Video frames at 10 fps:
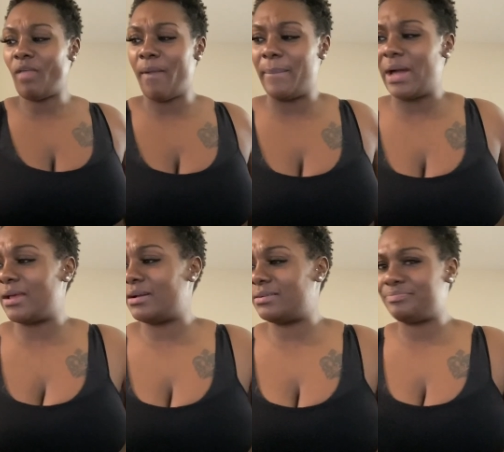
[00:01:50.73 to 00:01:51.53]
about
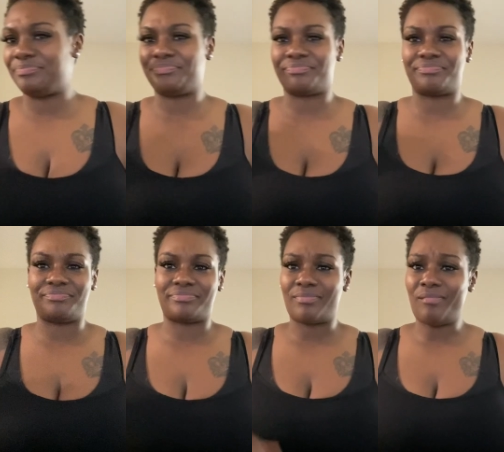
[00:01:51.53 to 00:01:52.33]
an
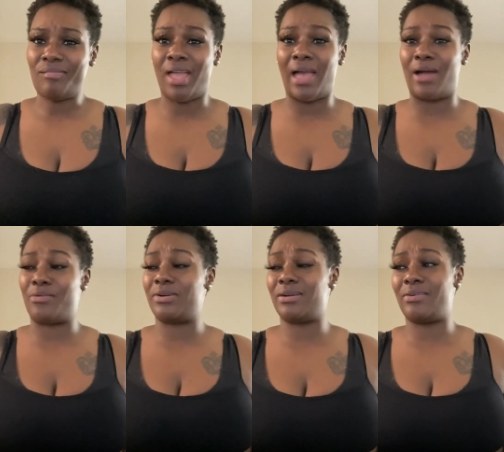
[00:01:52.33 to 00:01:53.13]

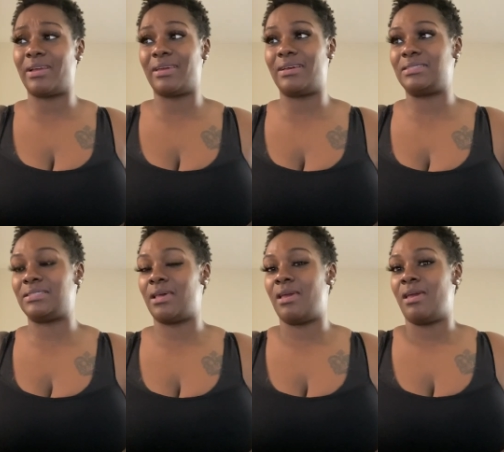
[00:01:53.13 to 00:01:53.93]
hour ago, I guess.
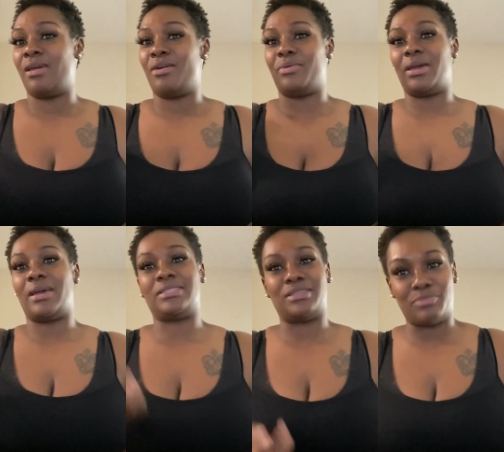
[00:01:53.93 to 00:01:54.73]
We
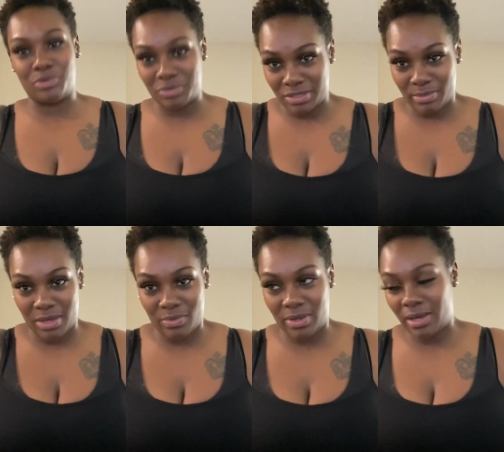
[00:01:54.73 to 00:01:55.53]
had some moves to
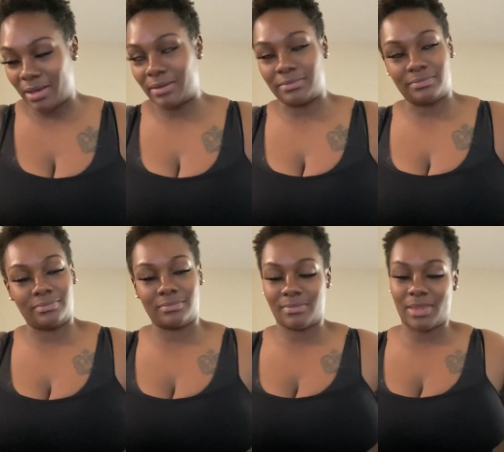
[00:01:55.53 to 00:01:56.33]
make.
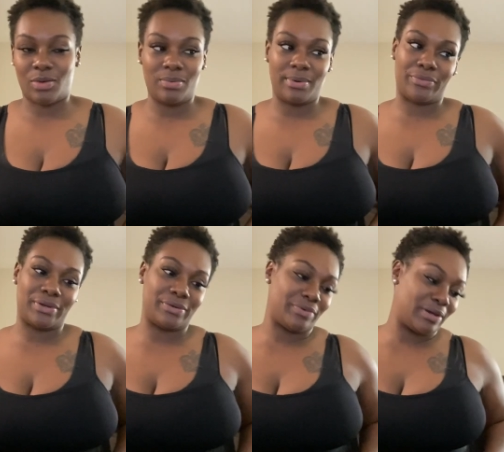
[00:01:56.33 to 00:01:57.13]
We've been
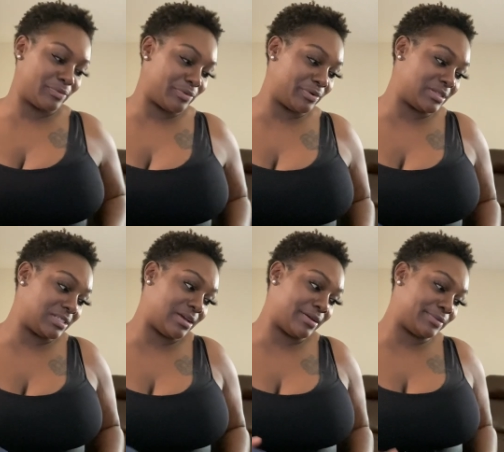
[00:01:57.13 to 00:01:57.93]
running around the world,
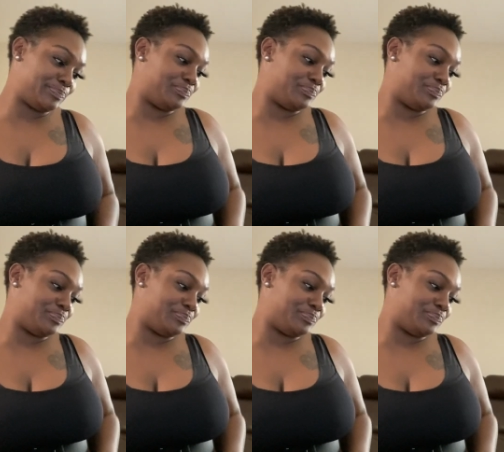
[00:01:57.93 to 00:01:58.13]
child.